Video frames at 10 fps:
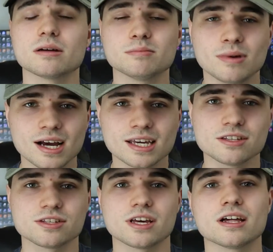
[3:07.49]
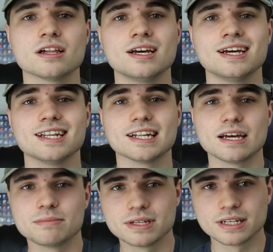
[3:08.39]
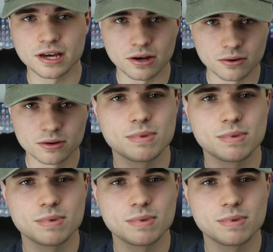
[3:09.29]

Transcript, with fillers: a pocket shell, let me know.